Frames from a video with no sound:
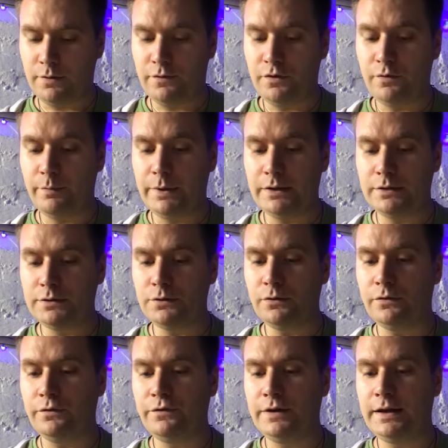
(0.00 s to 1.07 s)
if you've been sort
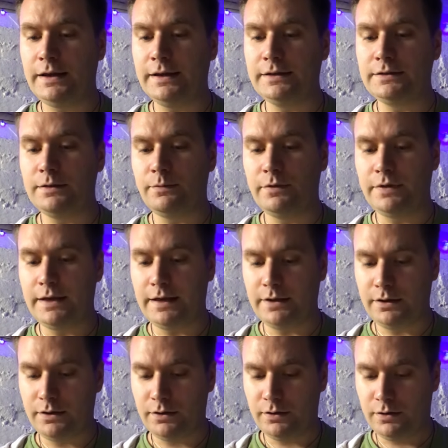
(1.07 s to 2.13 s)
of feeling something,
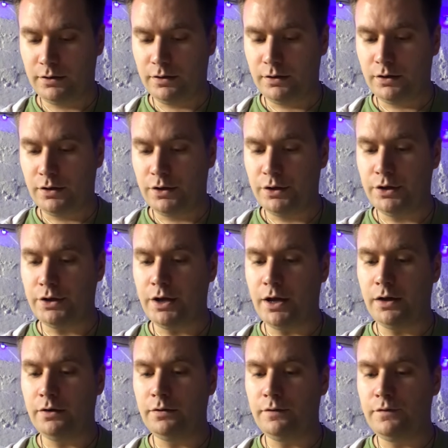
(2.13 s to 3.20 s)
you know,
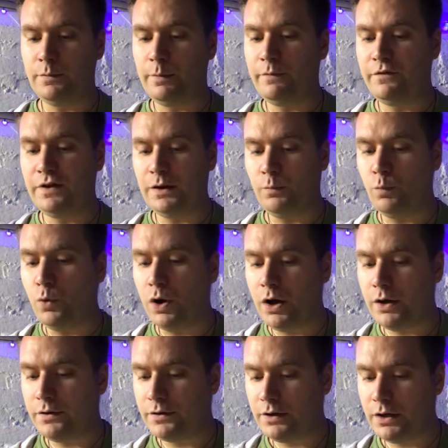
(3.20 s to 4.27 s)
if you've been feeling
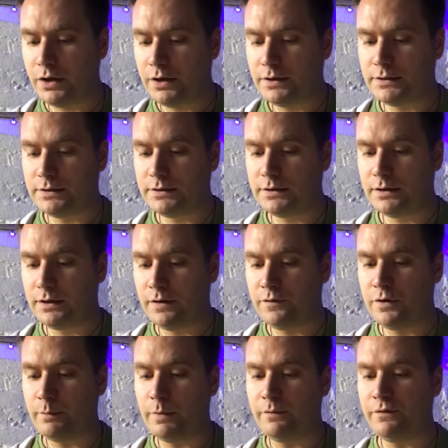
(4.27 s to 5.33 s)
worthless, if
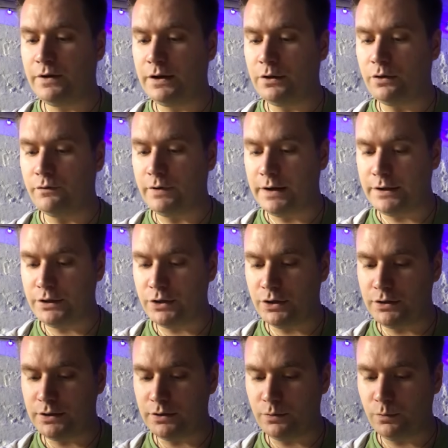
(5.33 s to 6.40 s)
you've been feeling not very
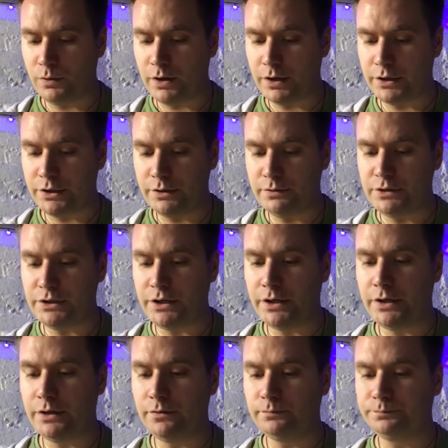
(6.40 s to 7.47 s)
good at the work you
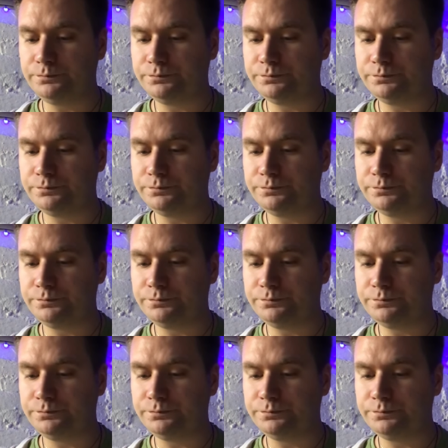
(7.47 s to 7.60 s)
do,